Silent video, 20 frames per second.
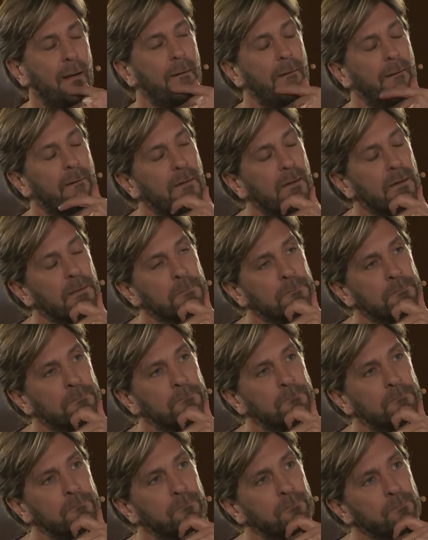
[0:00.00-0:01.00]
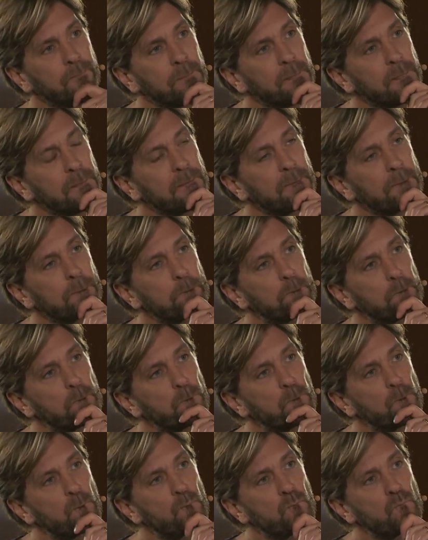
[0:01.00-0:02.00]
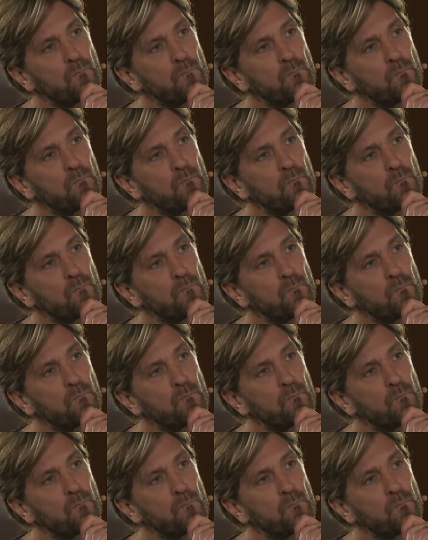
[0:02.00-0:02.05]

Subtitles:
almost a symbol that is heavily